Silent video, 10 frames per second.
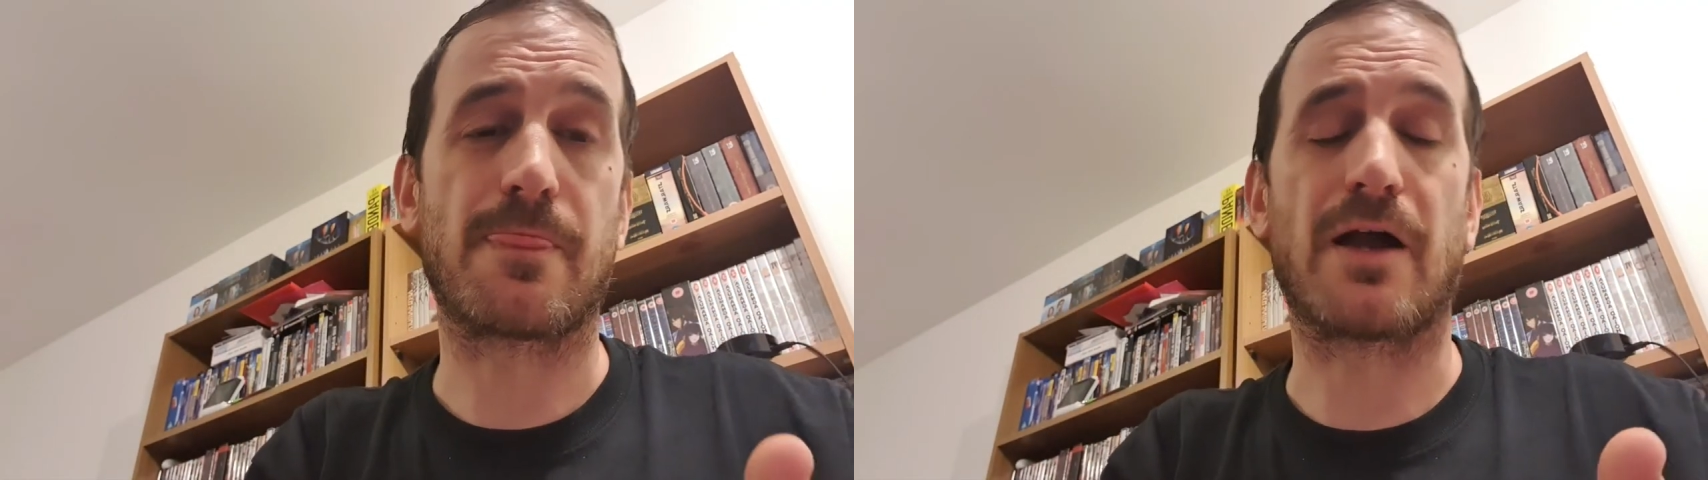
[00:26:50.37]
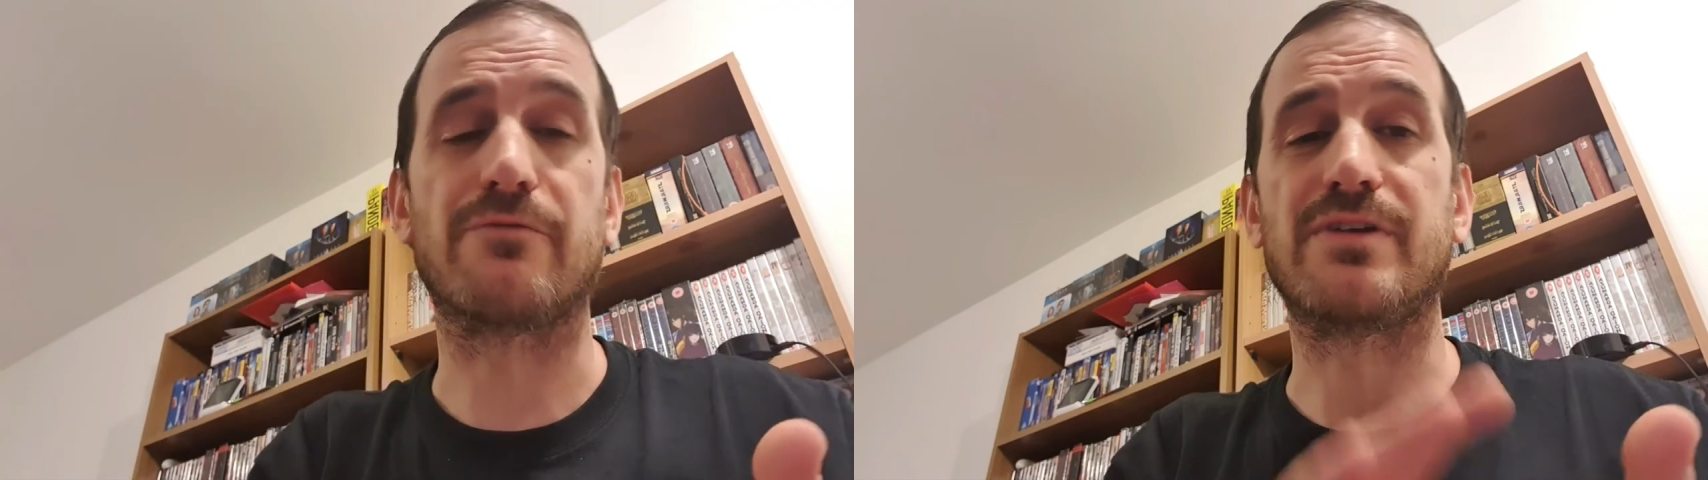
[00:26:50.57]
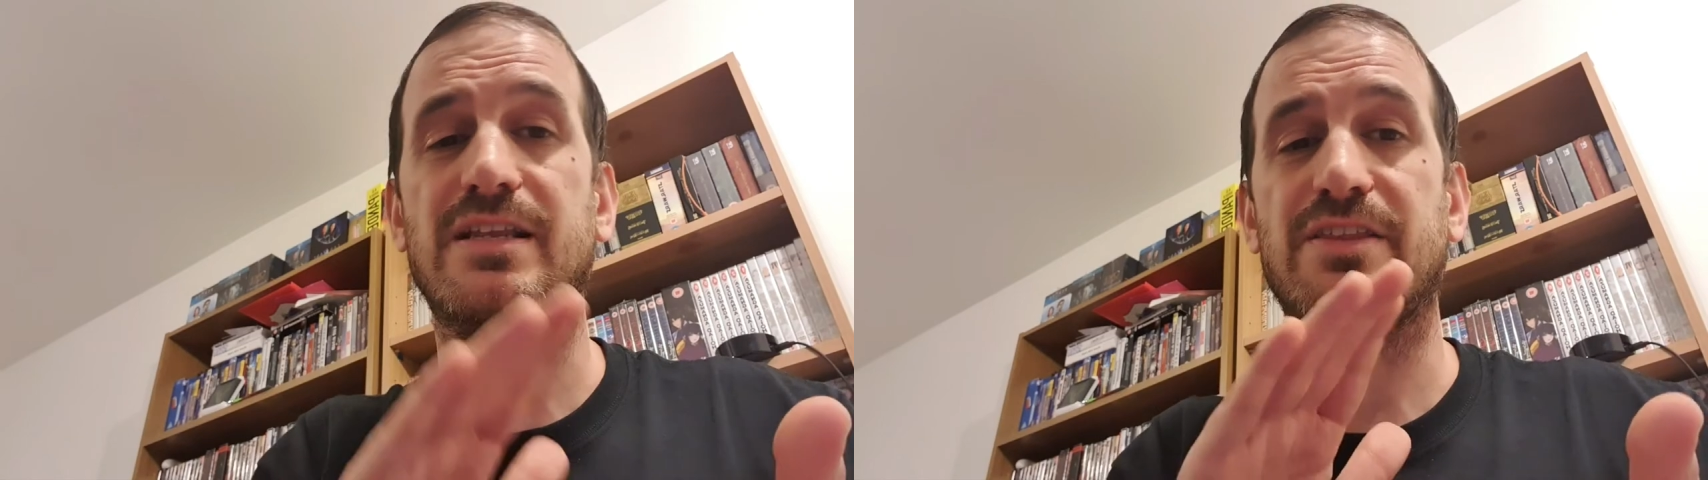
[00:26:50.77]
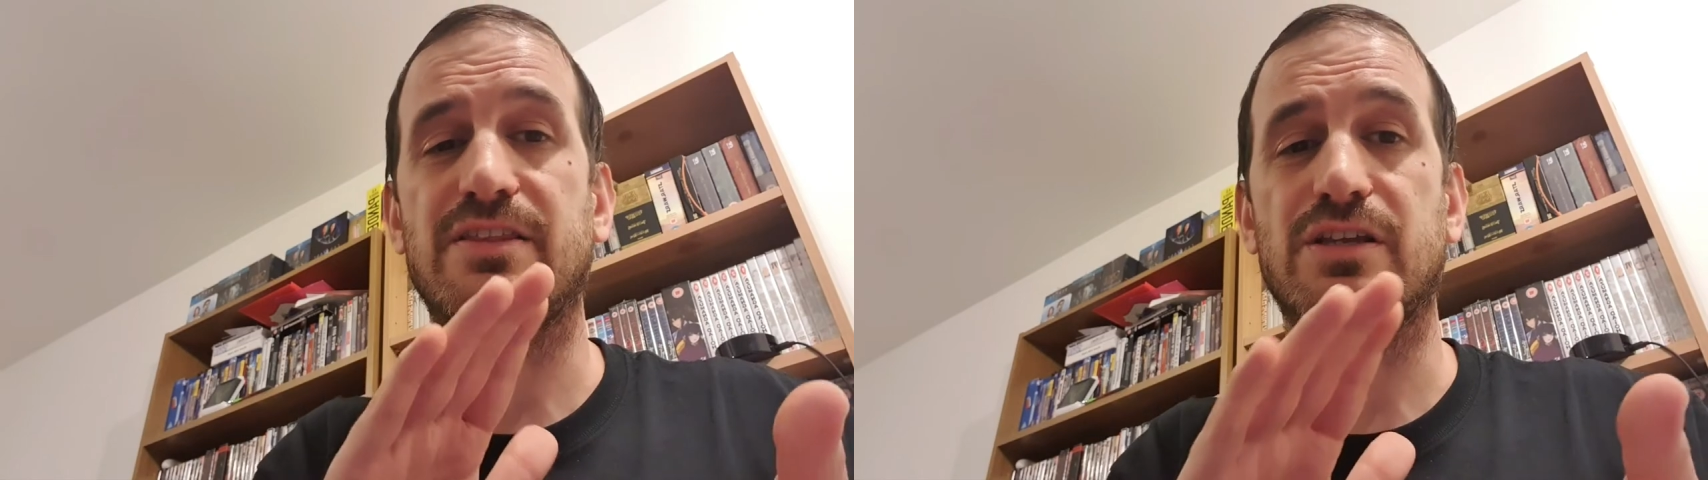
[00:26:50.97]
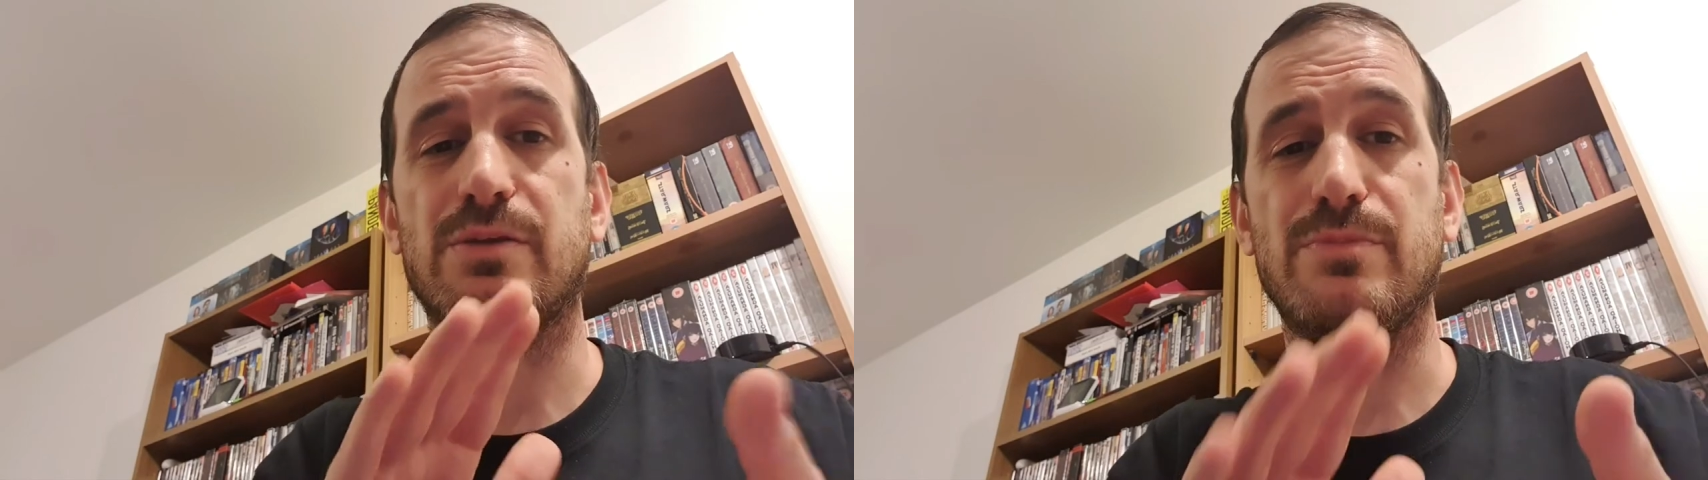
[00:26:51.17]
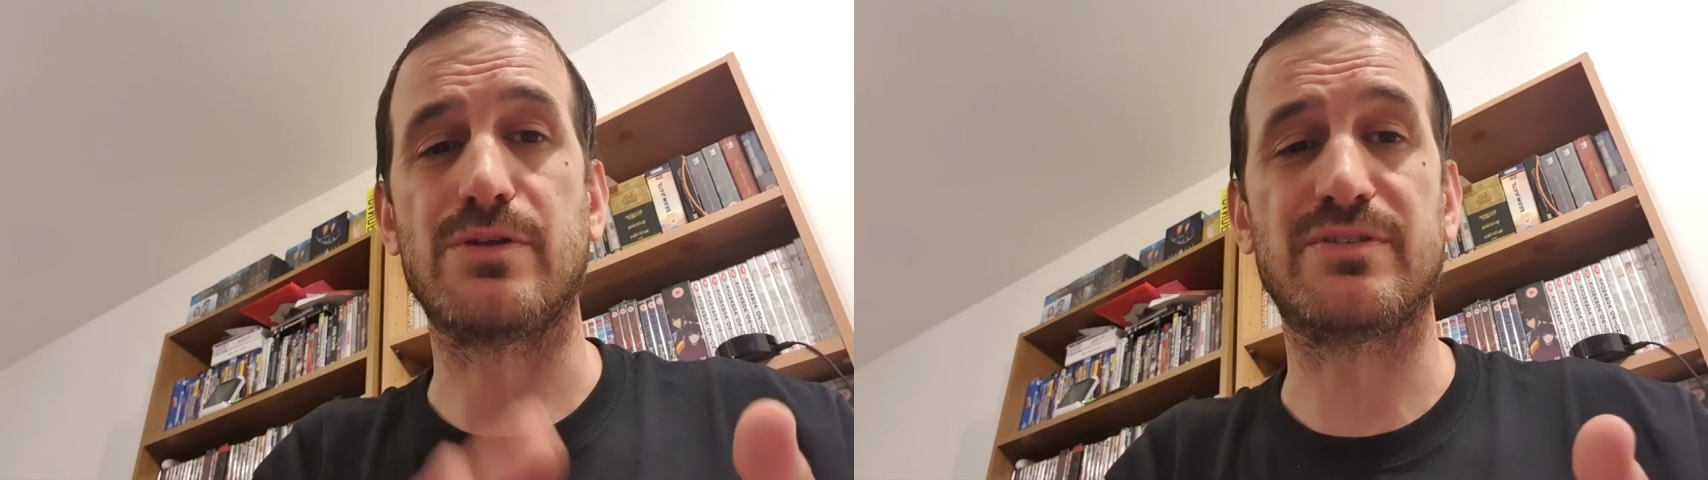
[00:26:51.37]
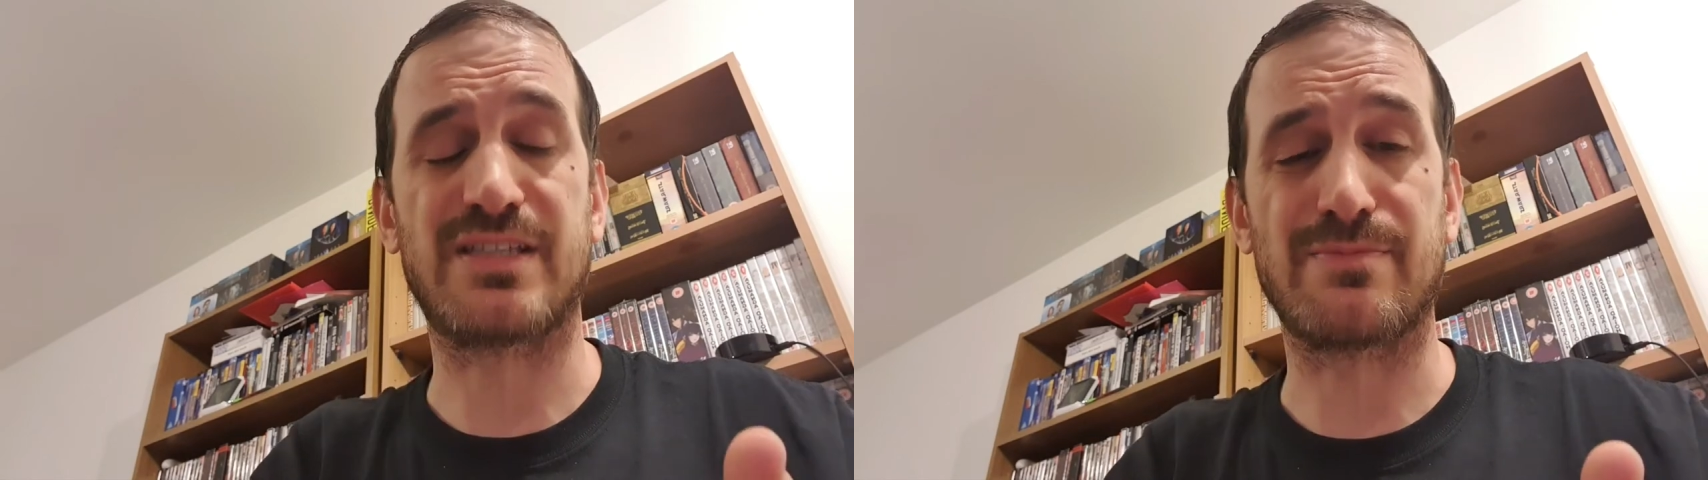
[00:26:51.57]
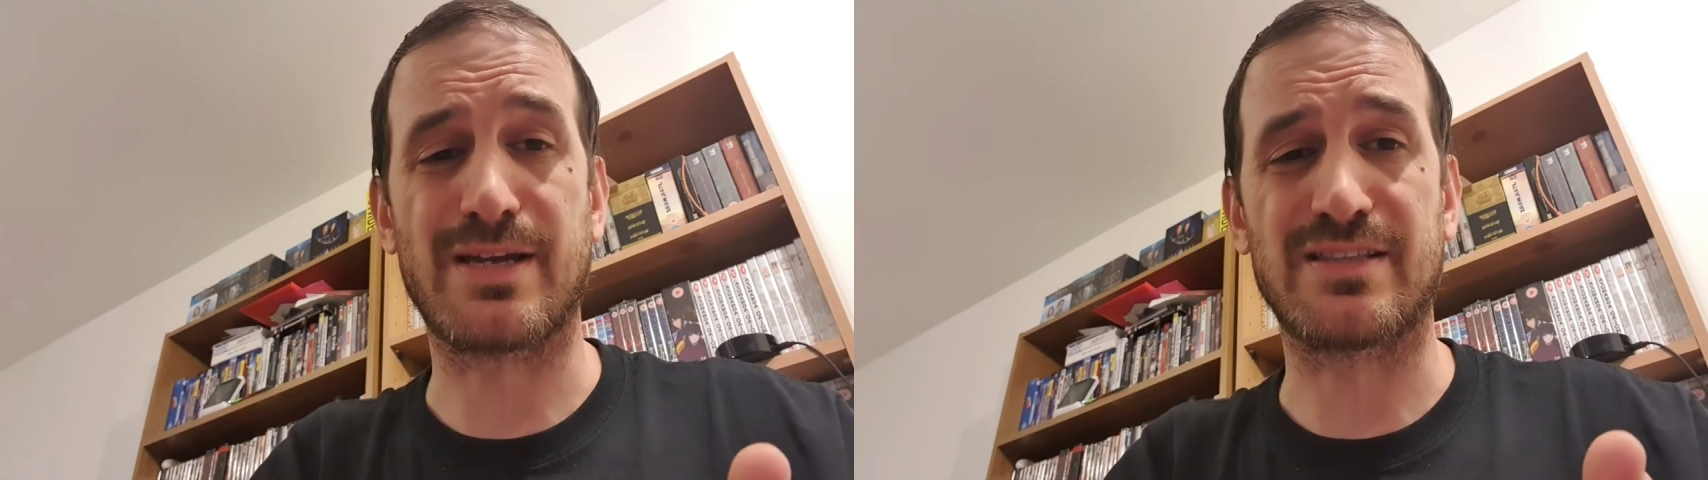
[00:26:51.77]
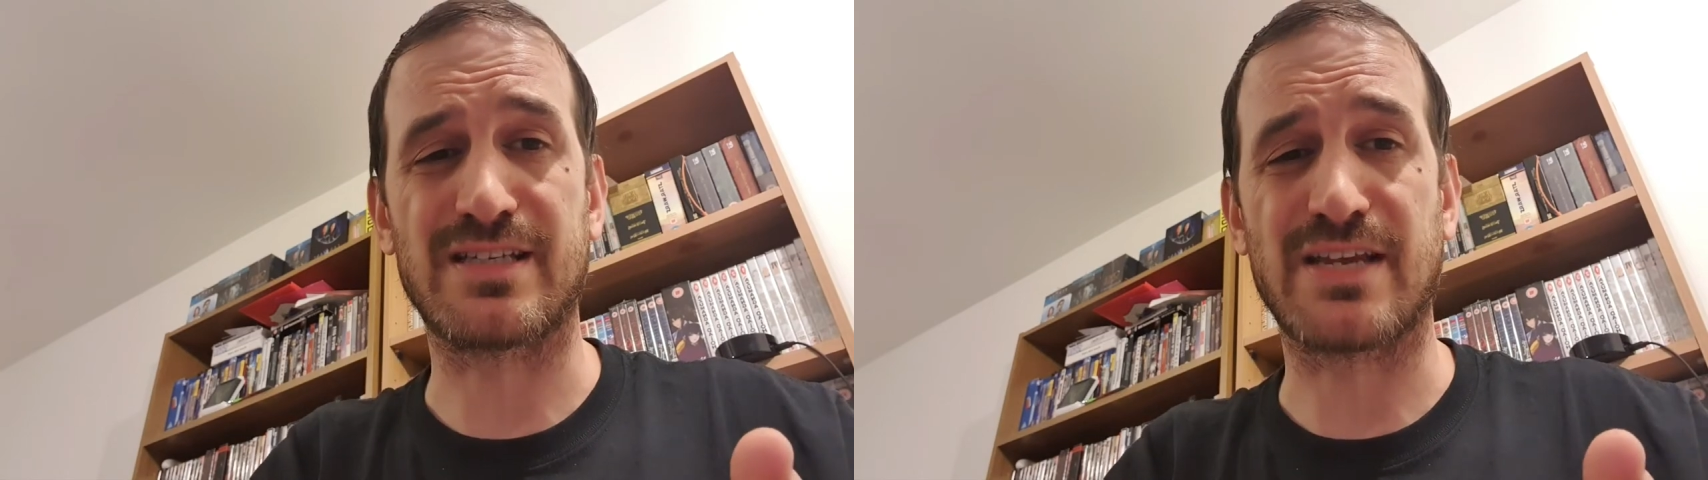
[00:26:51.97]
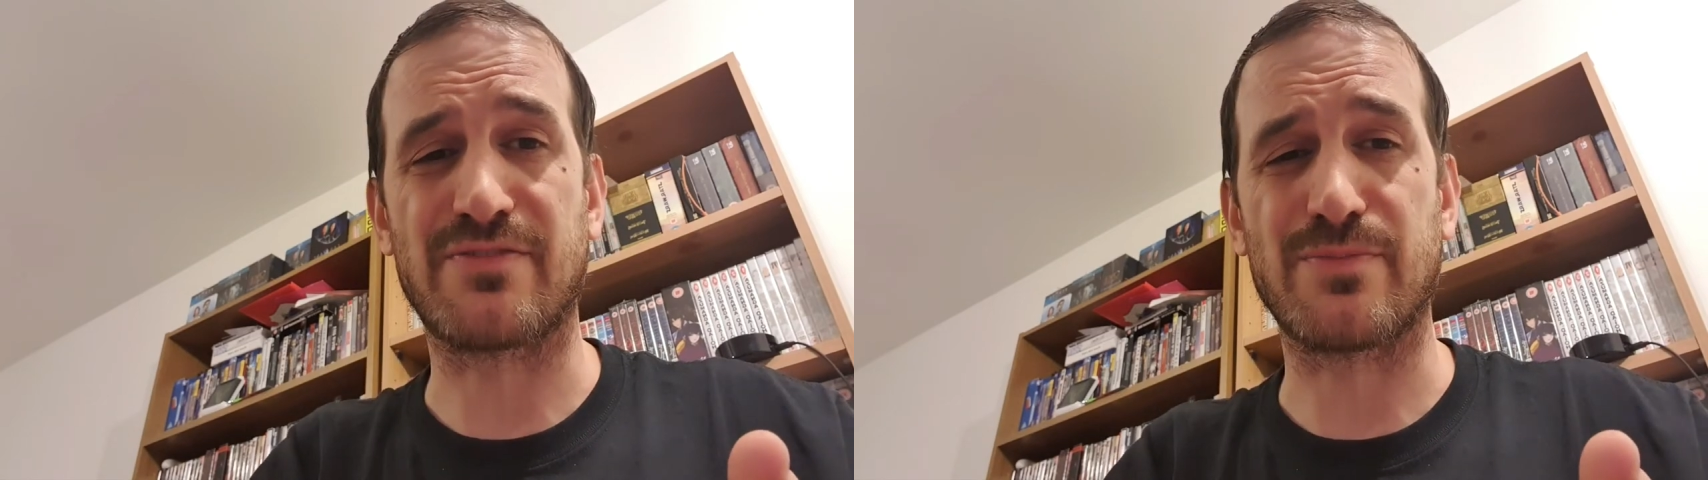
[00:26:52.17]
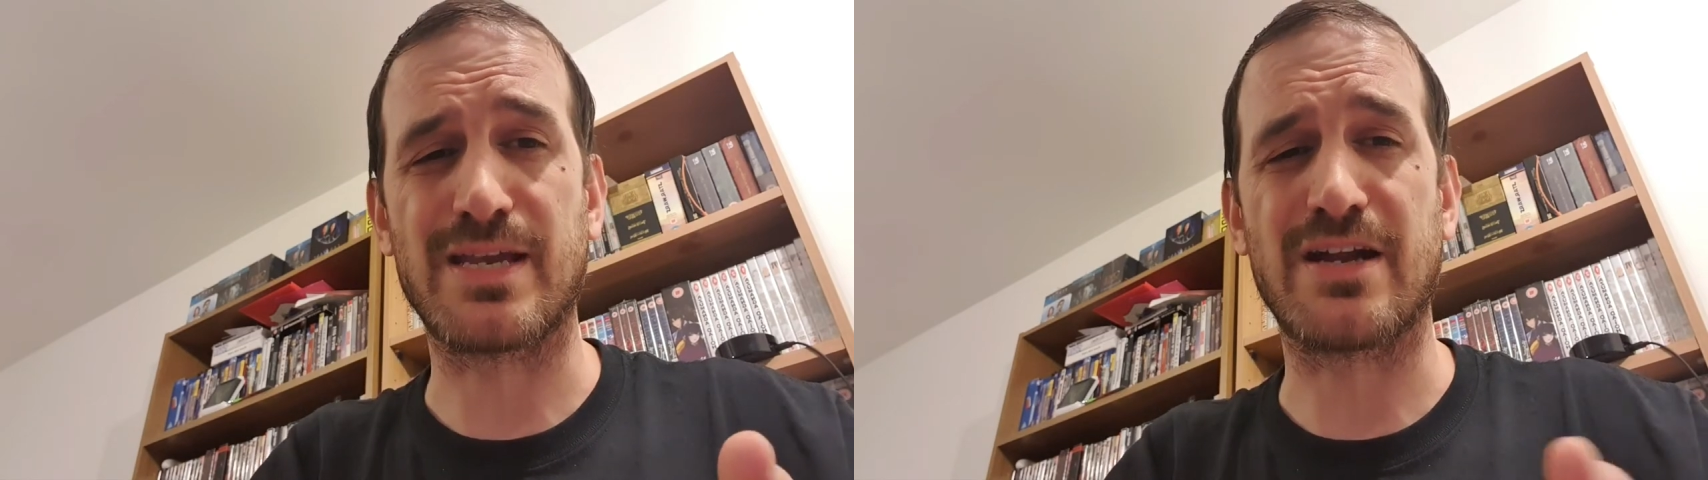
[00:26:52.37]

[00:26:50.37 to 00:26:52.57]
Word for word: I really think the community made the day for me.